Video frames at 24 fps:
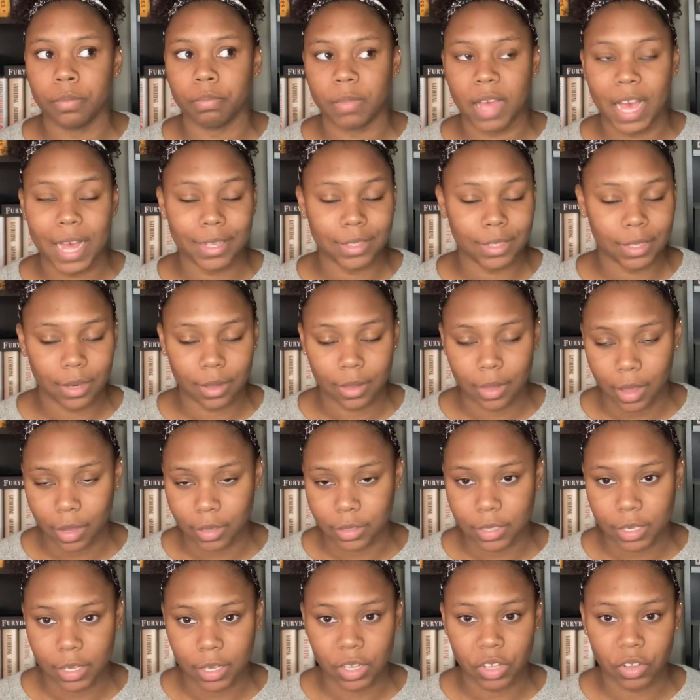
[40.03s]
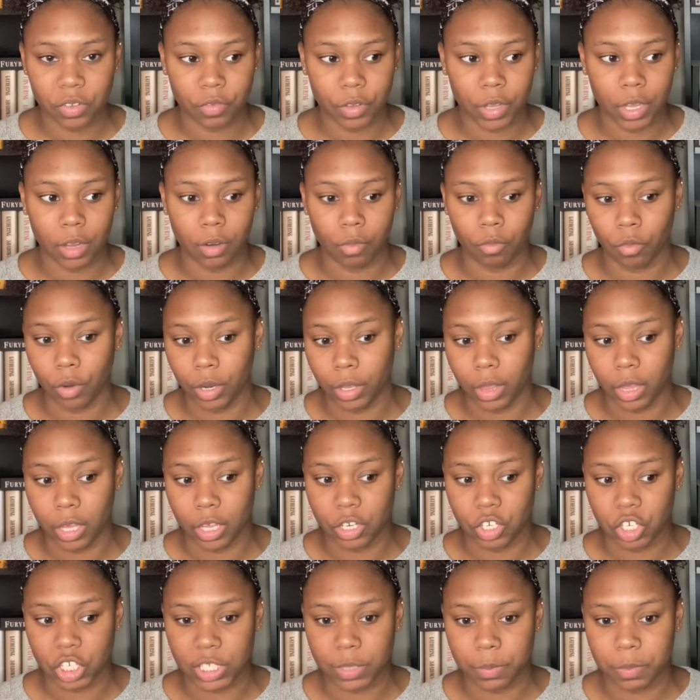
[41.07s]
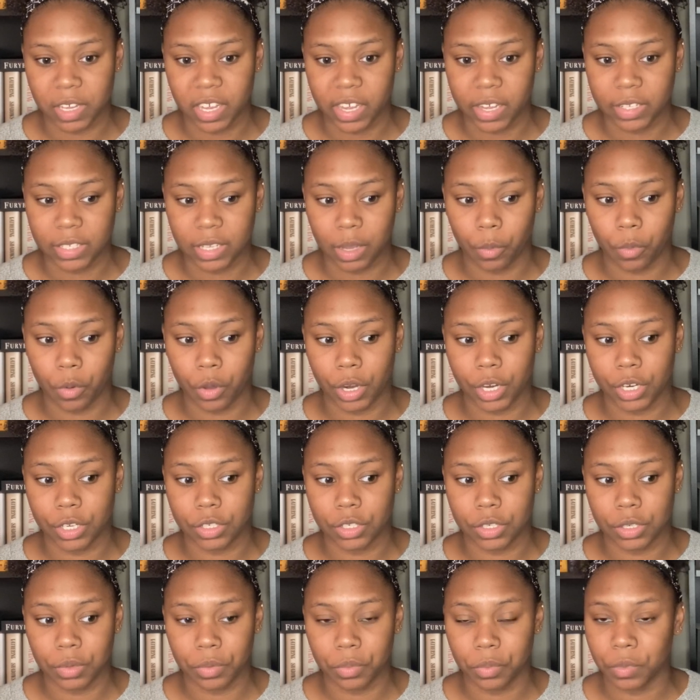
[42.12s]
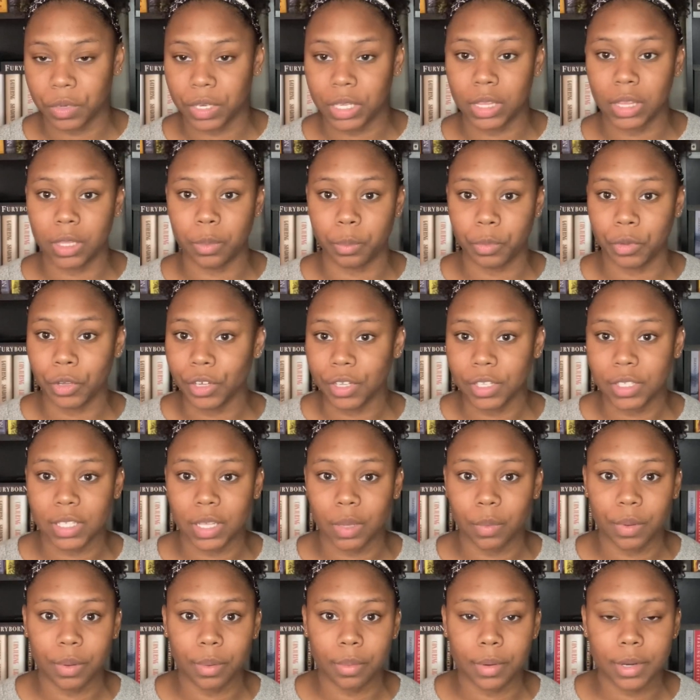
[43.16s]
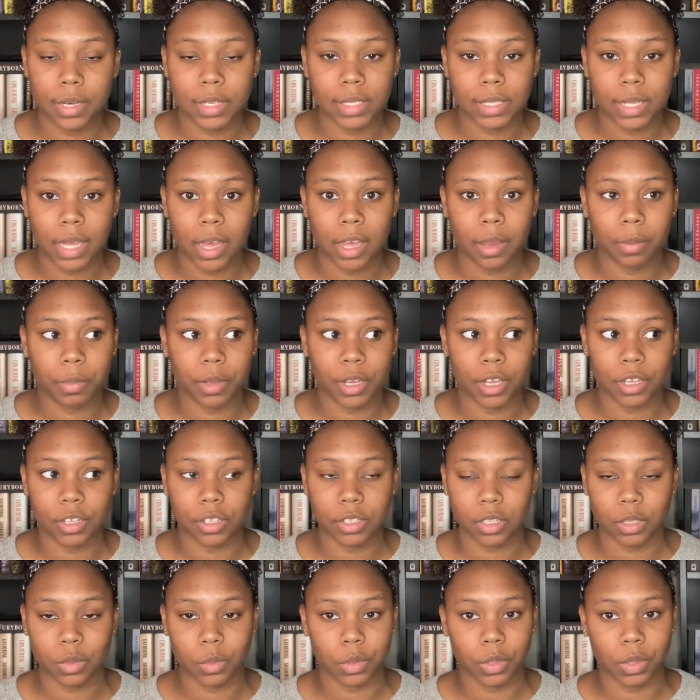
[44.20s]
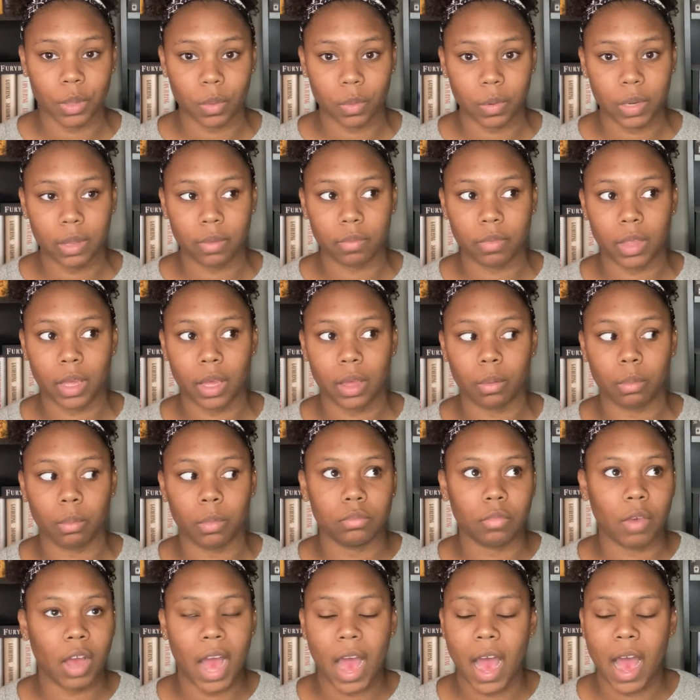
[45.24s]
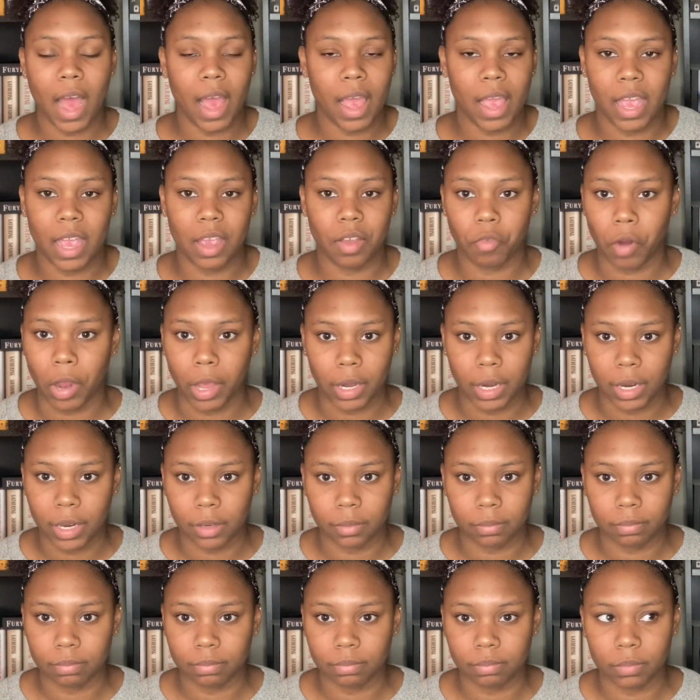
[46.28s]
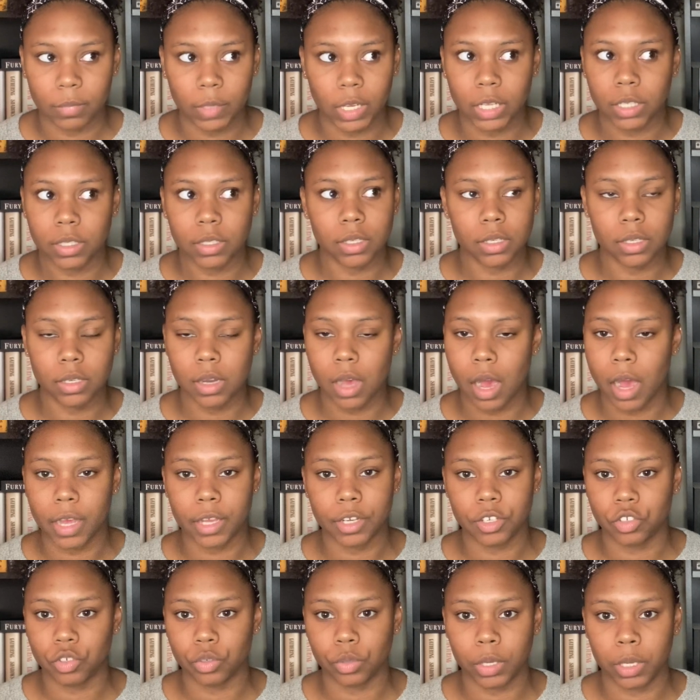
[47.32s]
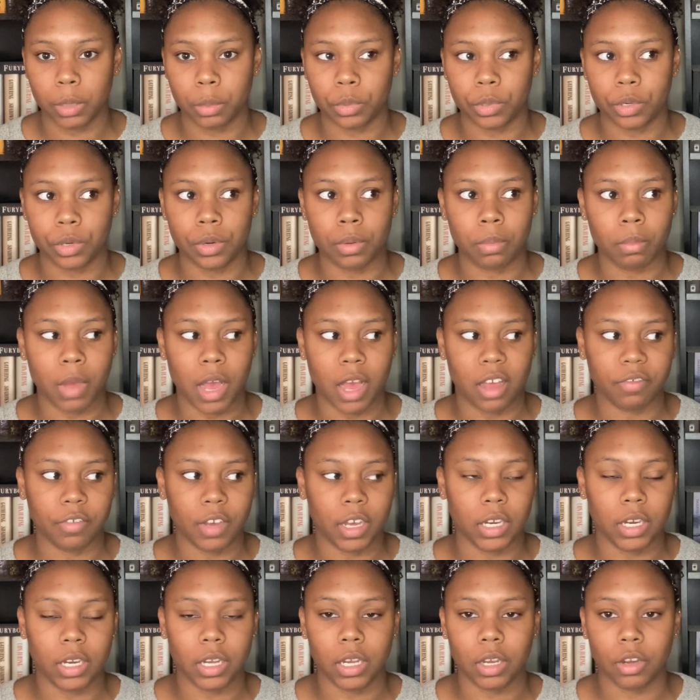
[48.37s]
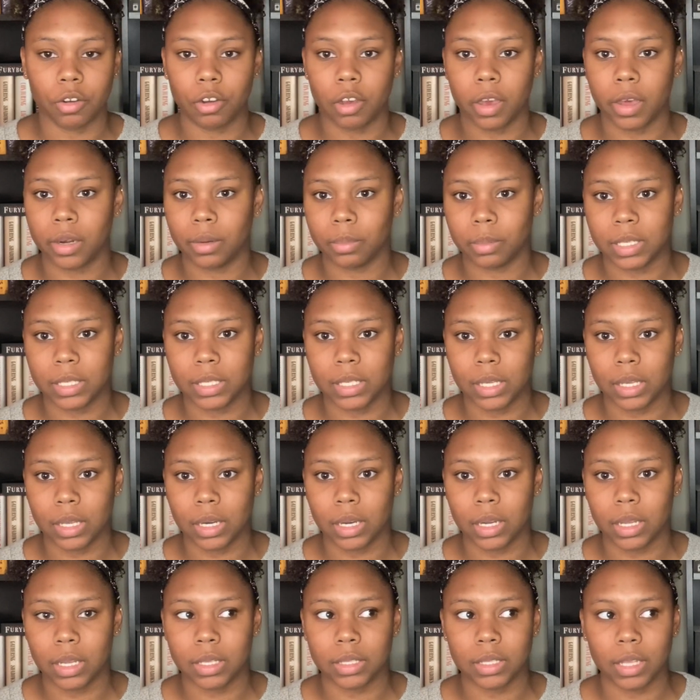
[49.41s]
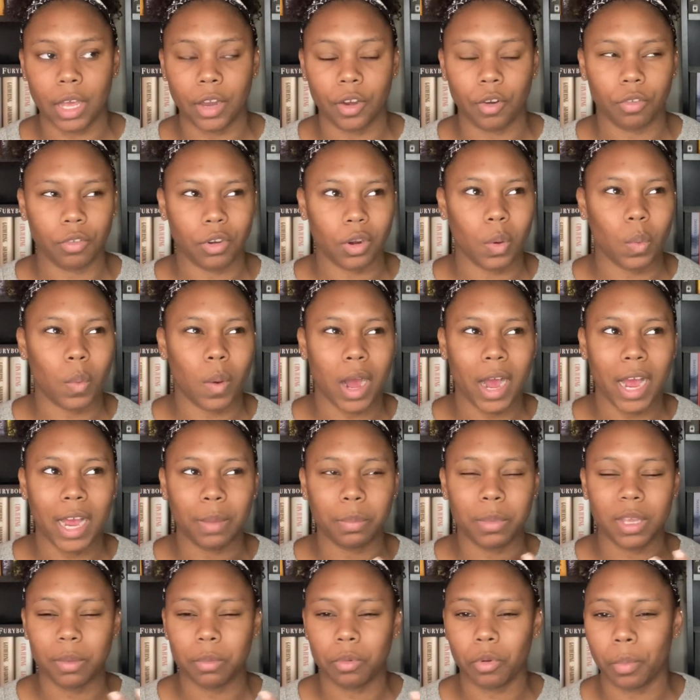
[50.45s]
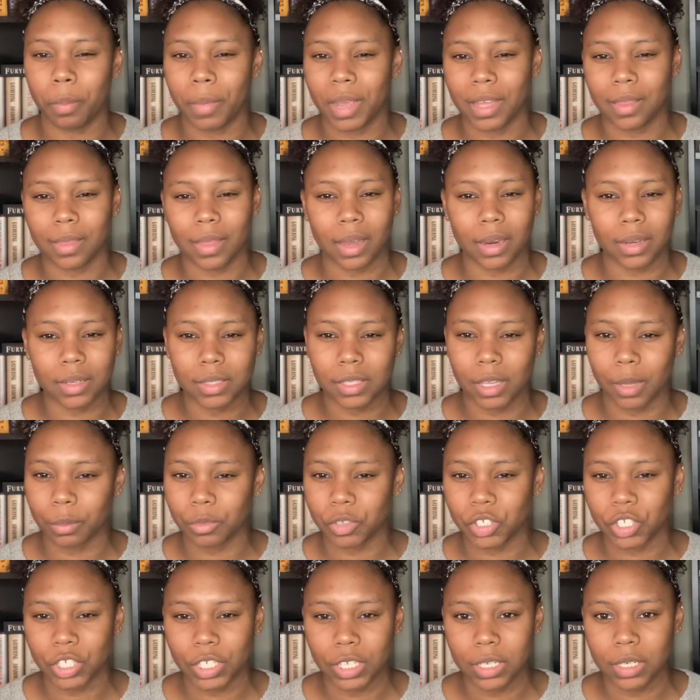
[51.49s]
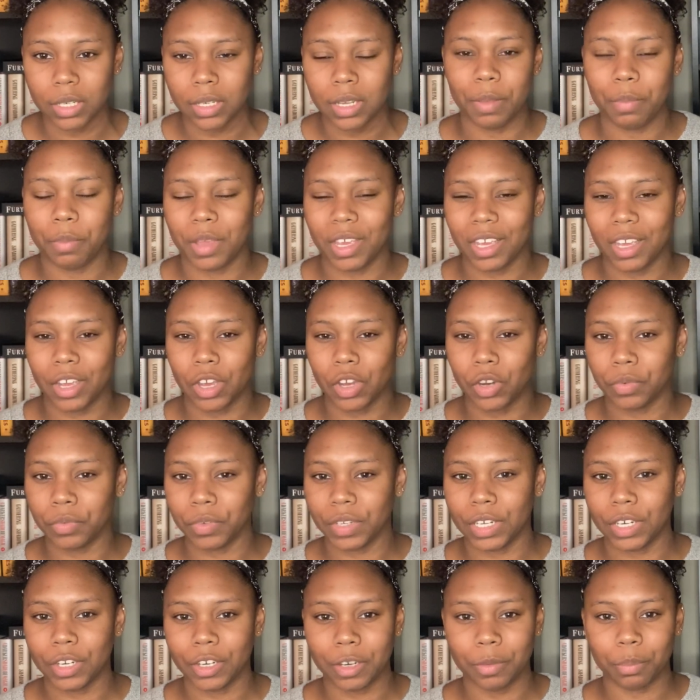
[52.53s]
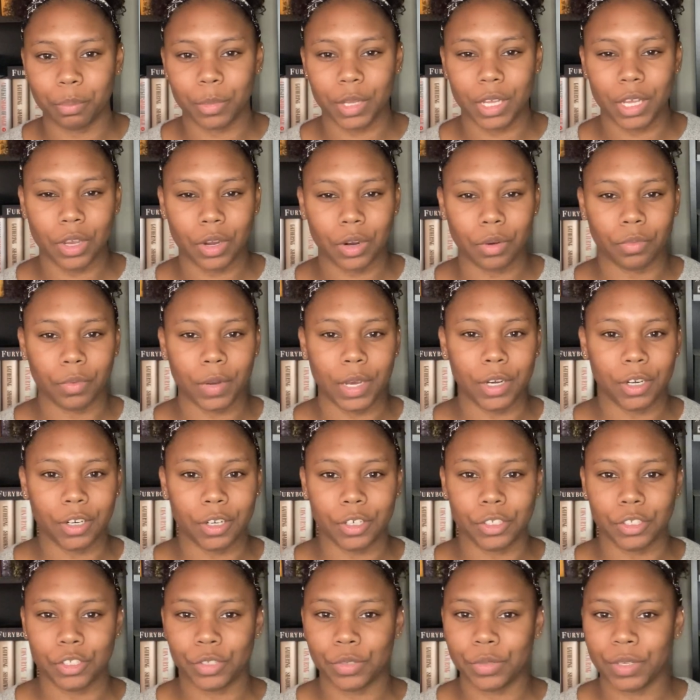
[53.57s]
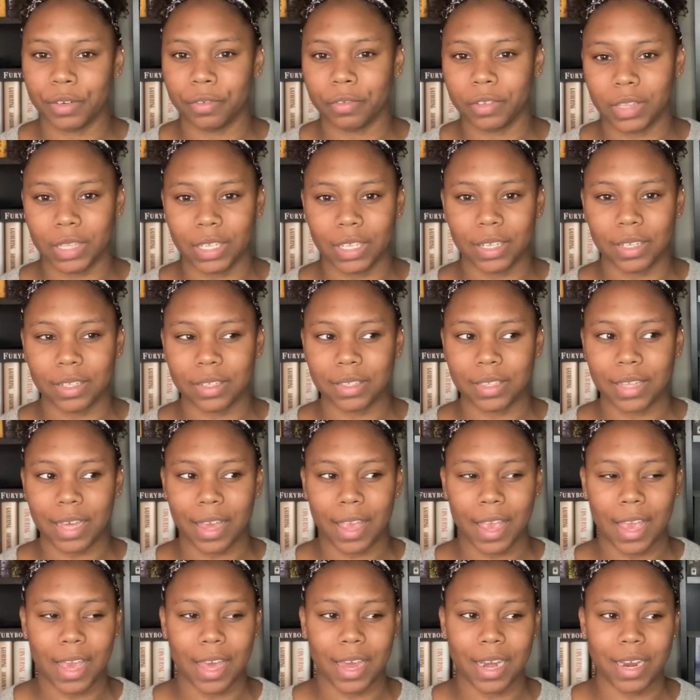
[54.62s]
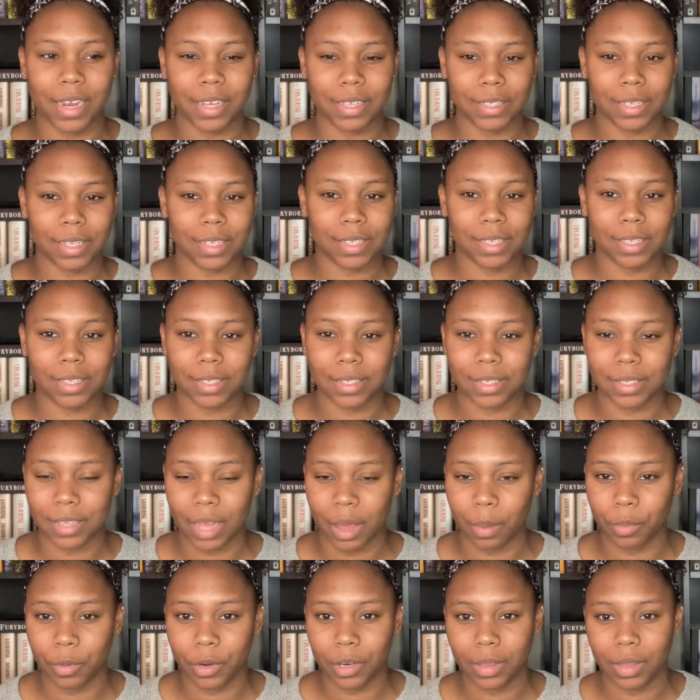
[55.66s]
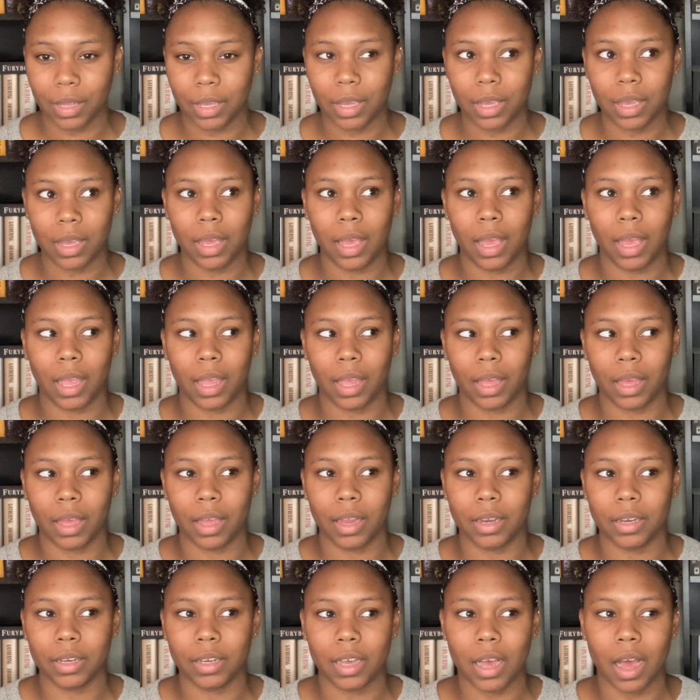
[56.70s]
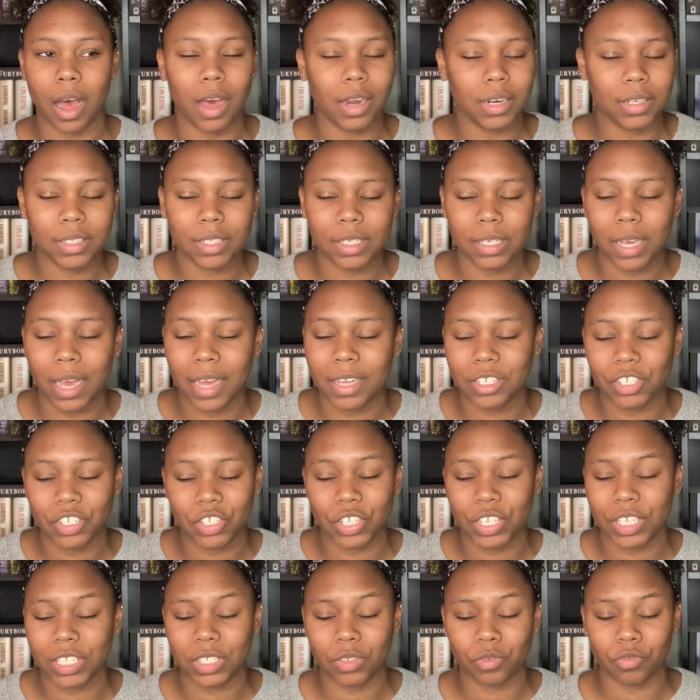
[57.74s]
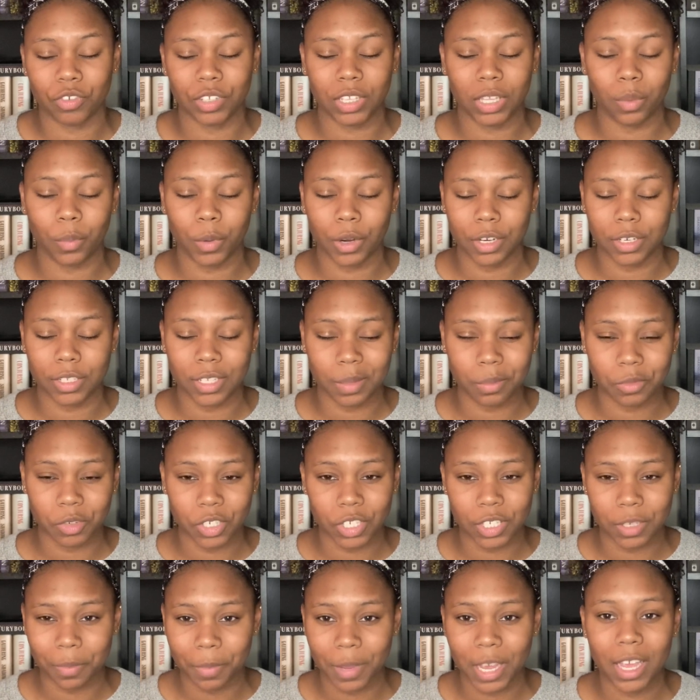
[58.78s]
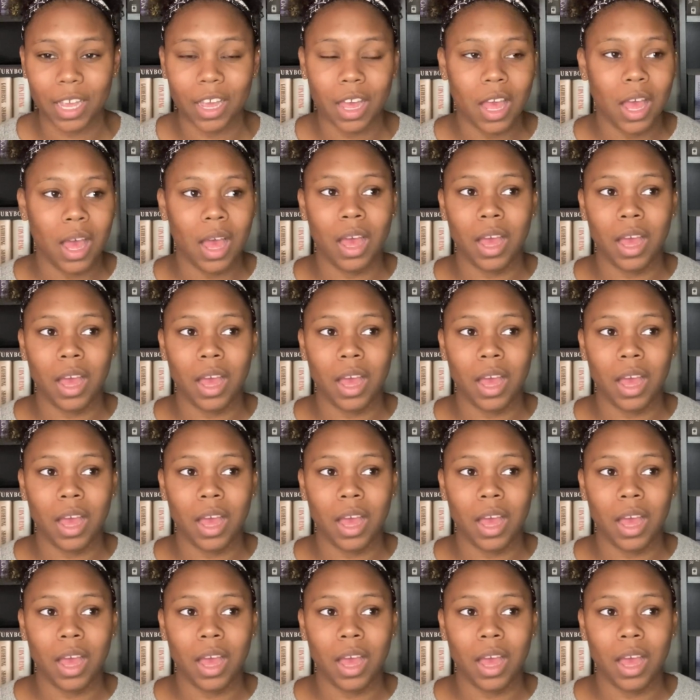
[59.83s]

as an elective, and really just because I wanted to read the books that we were assigned, because there were three of them. I hate writing. It's not enjoyable. I find it incredibly tedious. I don't know why people make that assumption. Being a reader and being a writer are two different things that can exist separately. And honestly, I just think it's a really weird assumption to make.